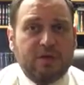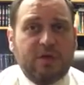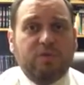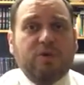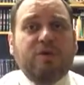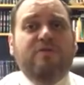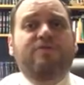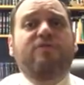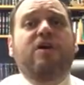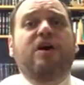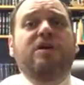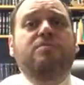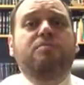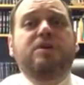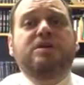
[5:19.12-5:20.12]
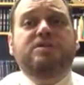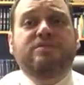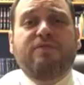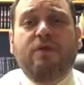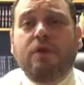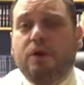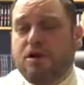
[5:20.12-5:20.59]
that we can find peace
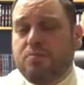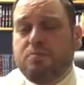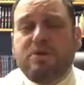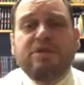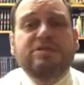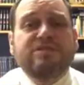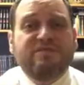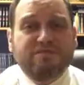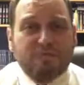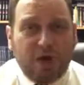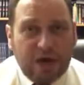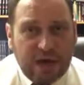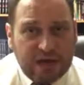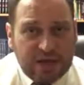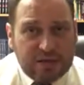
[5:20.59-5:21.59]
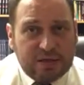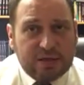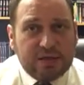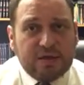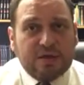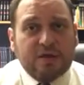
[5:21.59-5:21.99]
of heart, peace of mind,